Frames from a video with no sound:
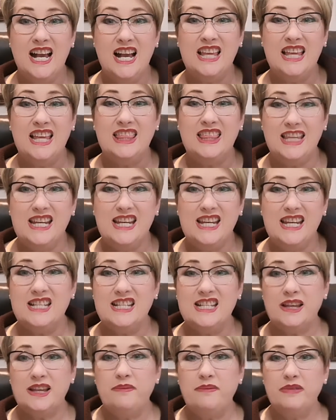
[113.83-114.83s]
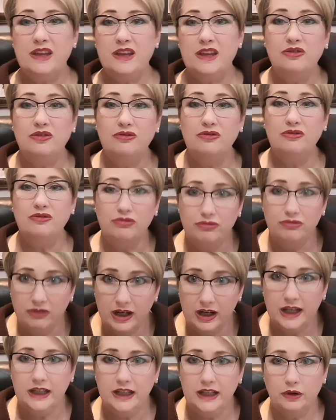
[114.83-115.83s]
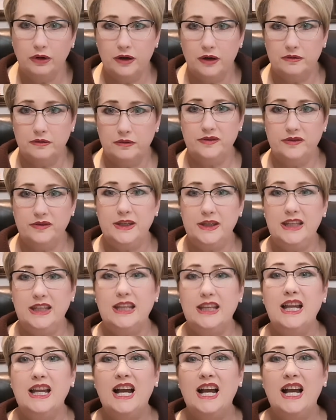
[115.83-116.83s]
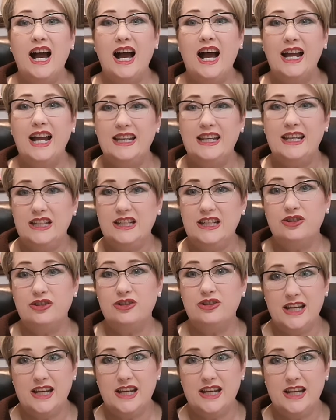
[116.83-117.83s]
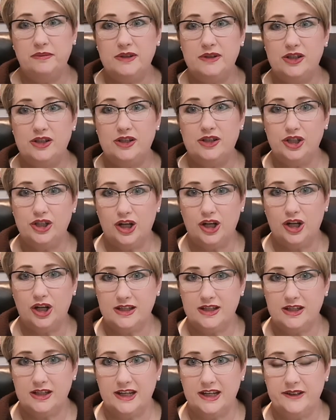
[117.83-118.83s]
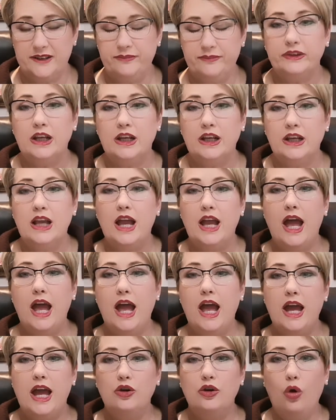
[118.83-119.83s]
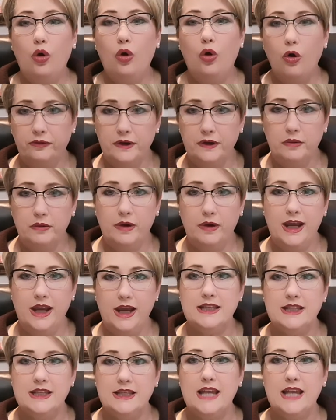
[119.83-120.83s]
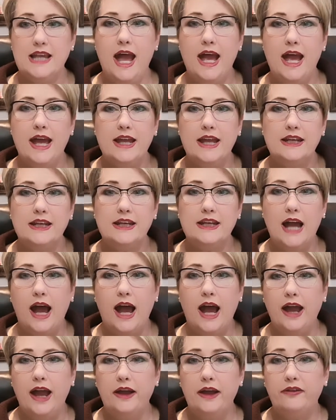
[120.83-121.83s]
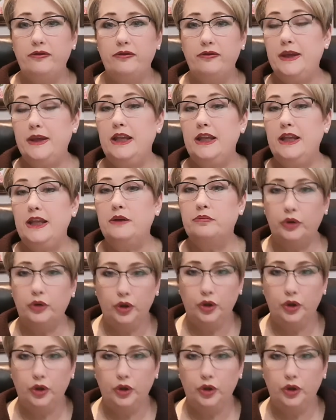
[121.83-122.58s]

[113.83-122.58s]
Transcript: there is something really wrong with me. I need you to take me to the doctor. And off we went, and I've been put